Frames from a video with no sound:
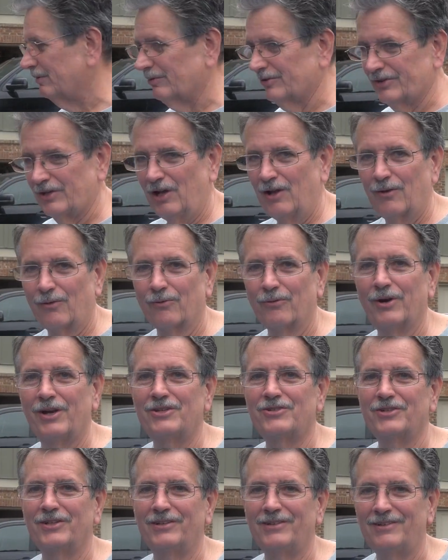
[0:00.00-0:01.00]
It was all
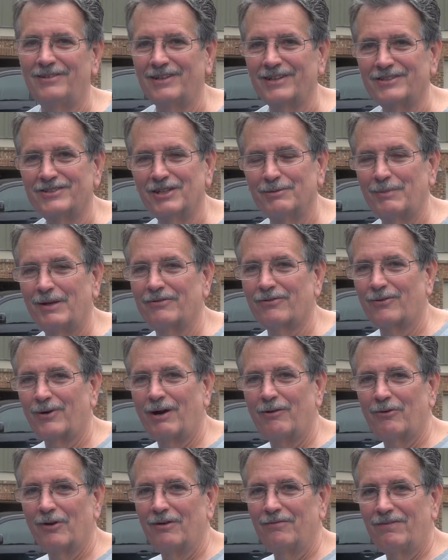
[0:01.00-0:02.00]
original. It took me
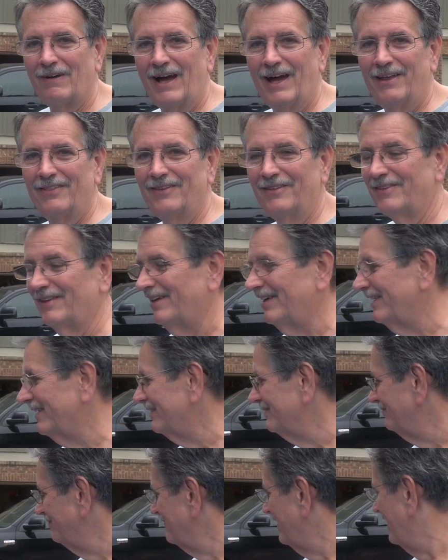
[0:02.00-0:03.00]
forever to find the thing.